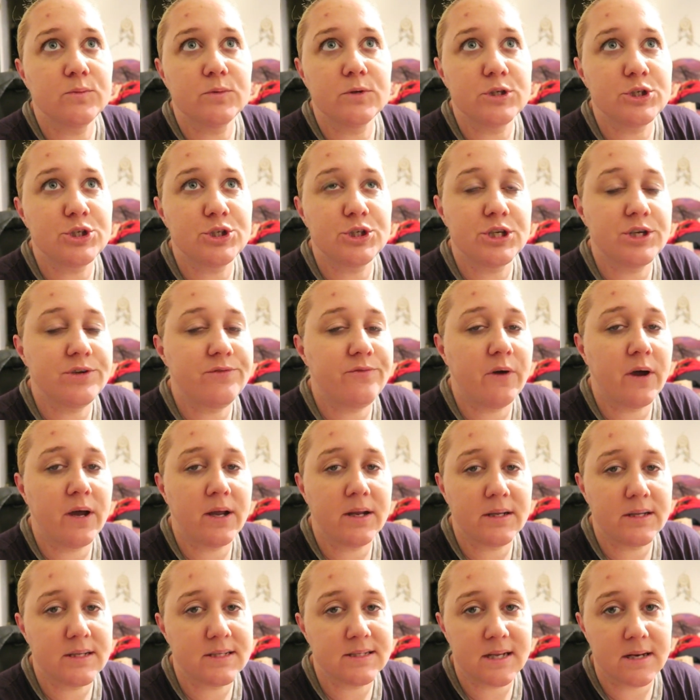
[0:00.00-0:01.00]
when she
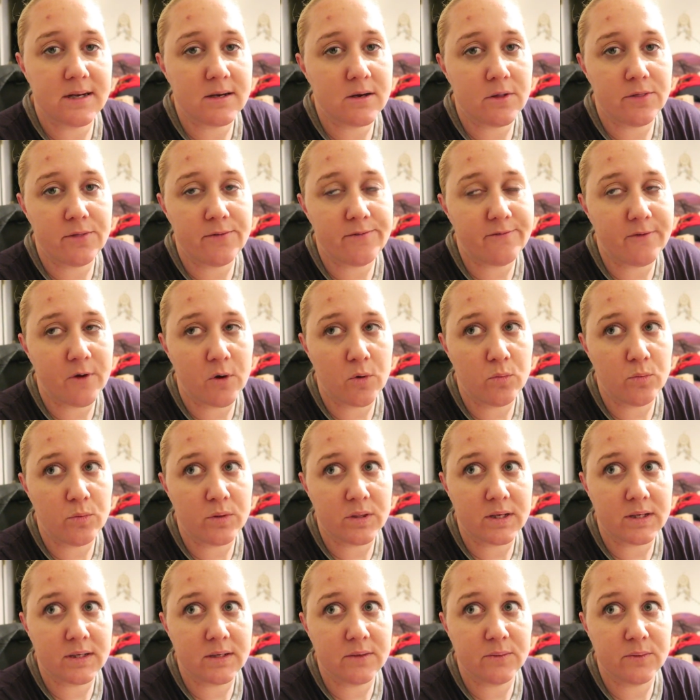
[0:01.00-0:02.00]
finally said it on the phone,
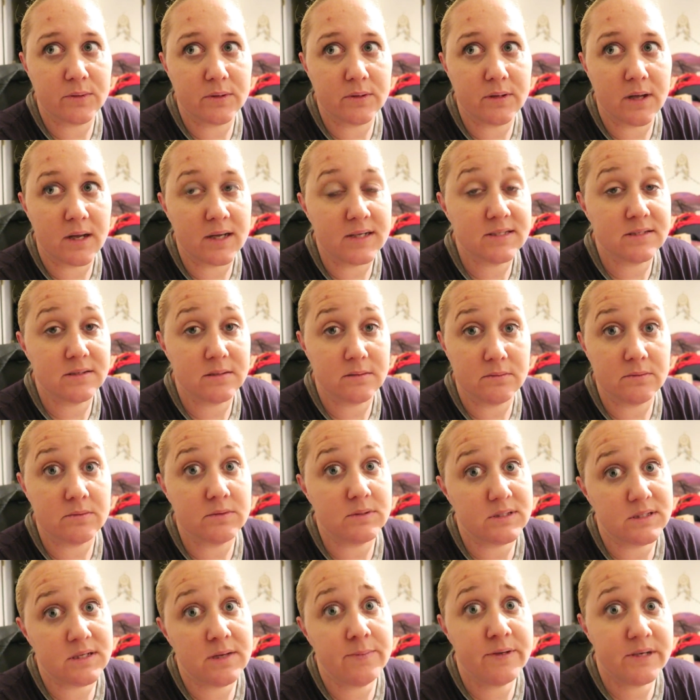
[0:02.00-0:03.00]
when the when I
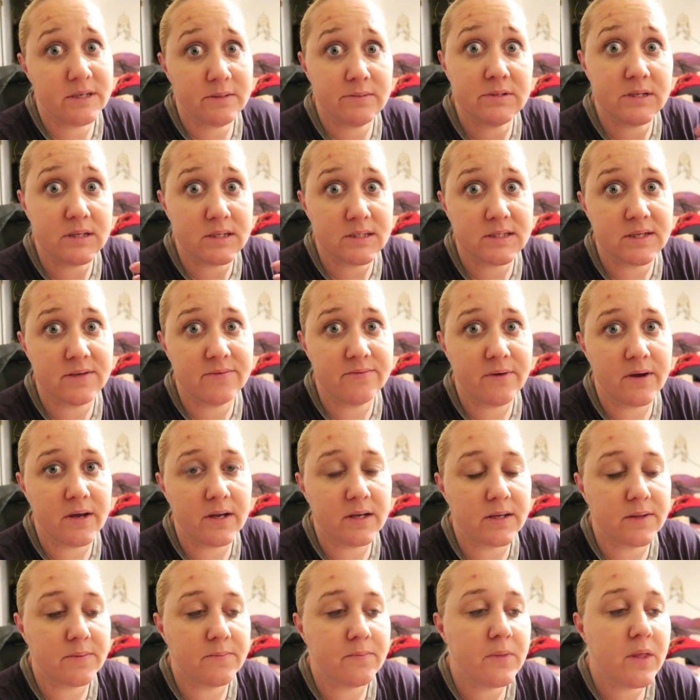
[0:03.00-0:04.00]
see how many times I can say
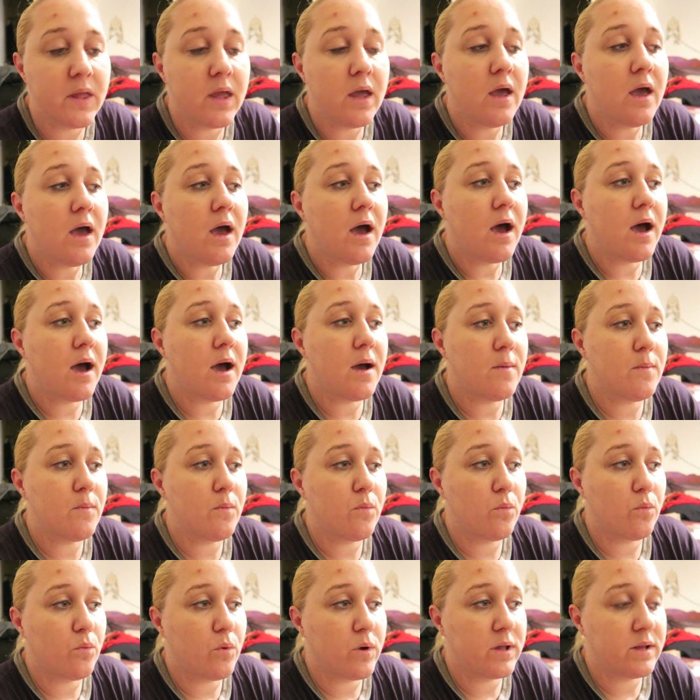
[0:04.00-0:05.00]
finally,
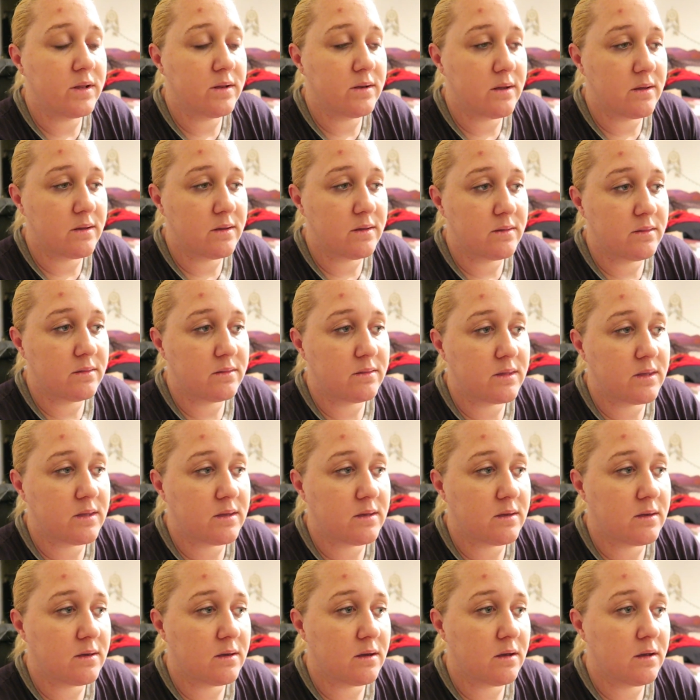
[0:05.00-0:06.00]
um, when
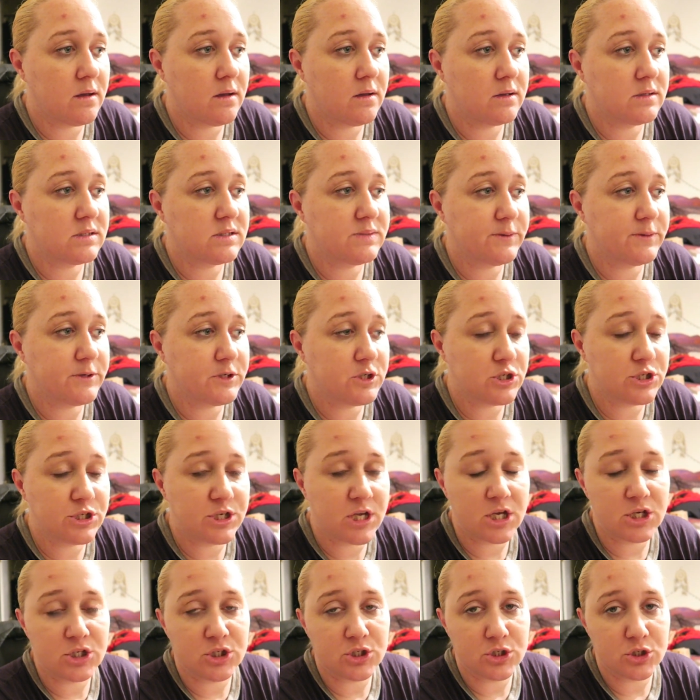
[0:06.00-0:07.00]
the special
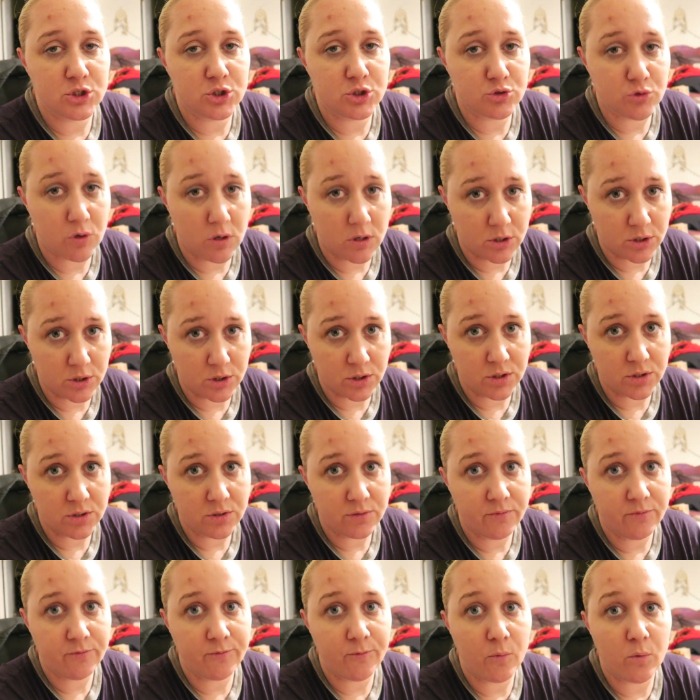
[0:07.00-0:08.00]
education instructor
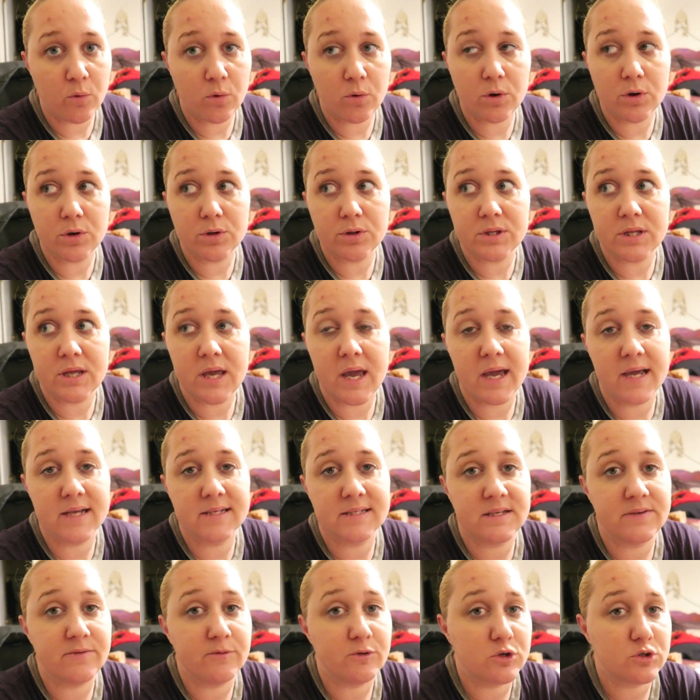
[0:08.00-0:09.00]
for the
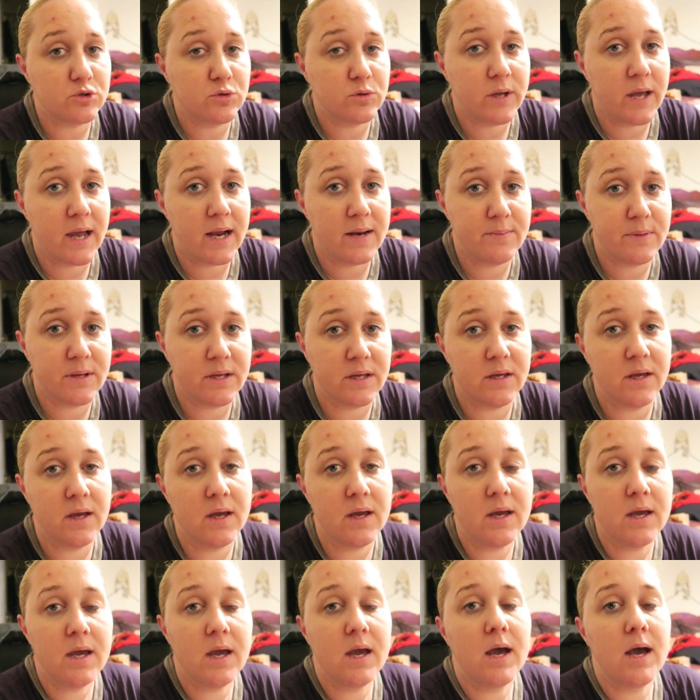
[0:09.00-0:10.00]
AZ Virtual Academy
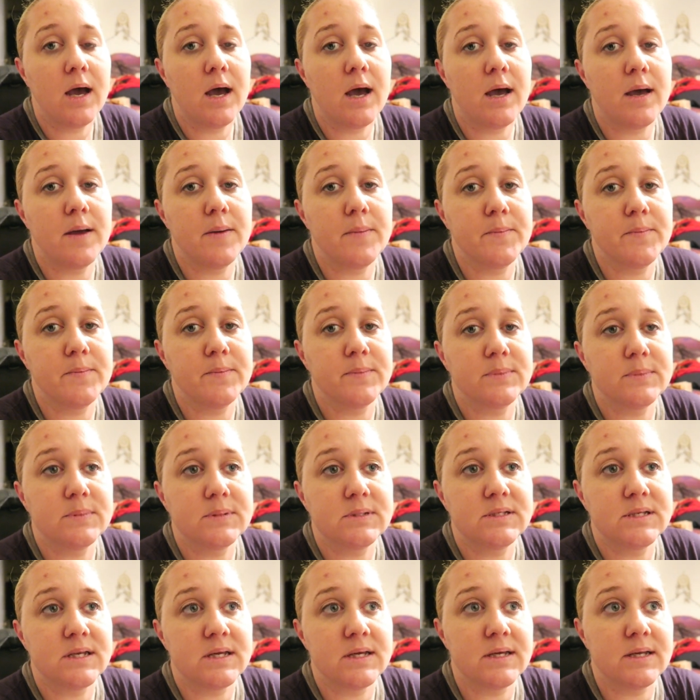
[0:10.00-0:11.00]
um,
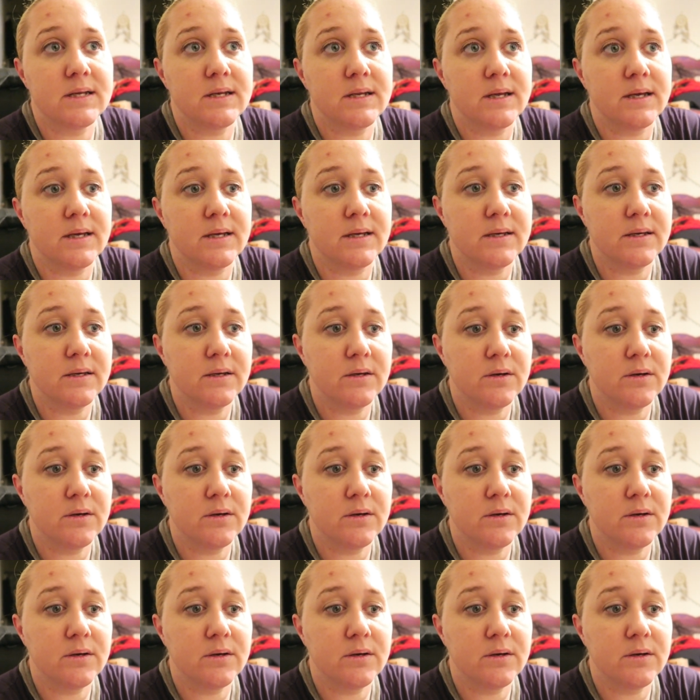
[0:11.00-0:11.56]
did